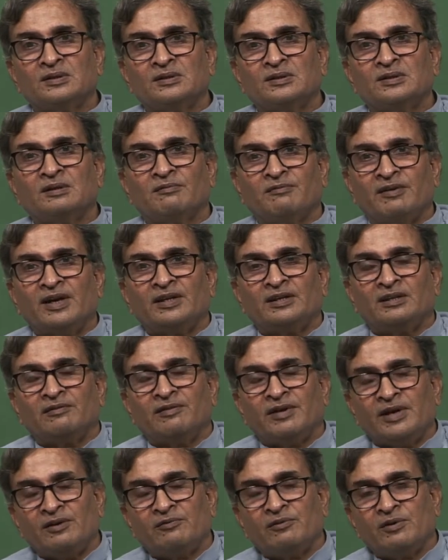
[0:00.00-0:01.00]
the way the
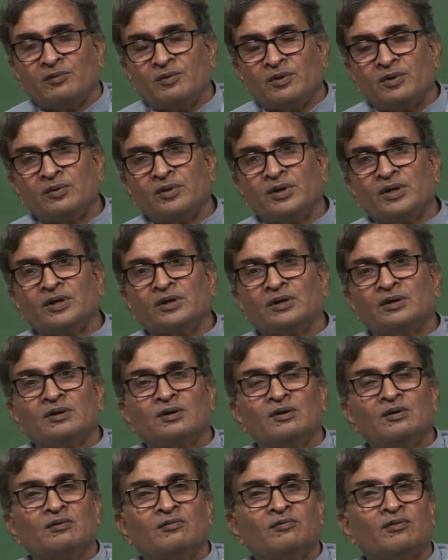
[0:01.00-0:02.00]
way we were doing,
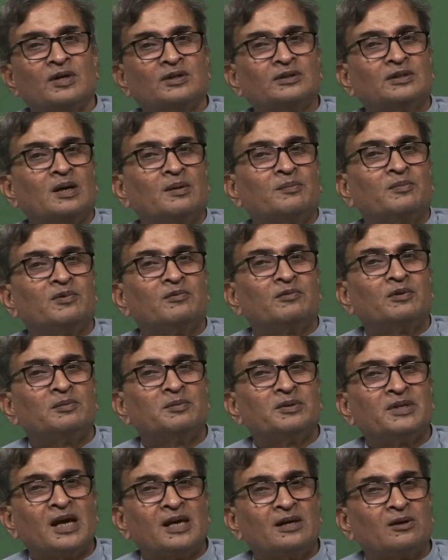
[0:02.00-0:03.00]
for example, with the
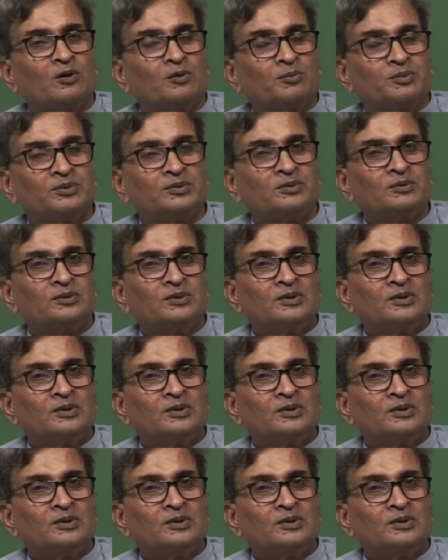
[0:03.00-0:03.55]
methyl groups.